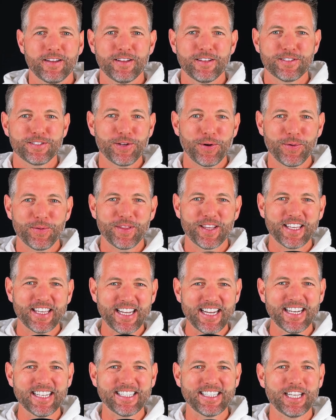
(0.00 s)
So the
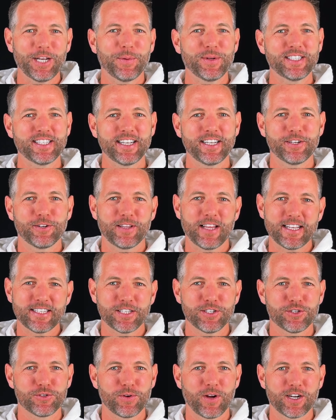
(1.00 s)
key to sequencing your
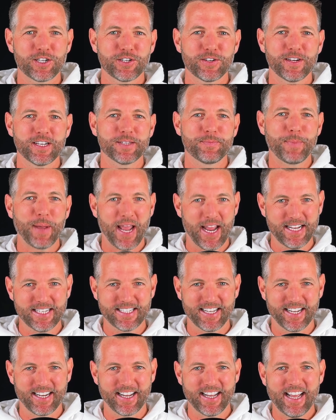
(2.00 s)
lesson structure is
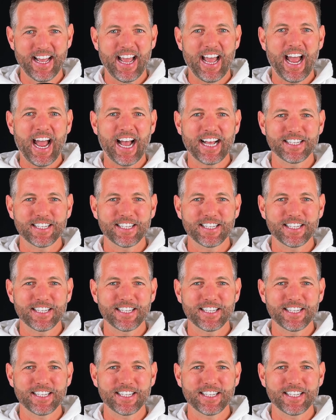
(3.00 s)
pacing. Ask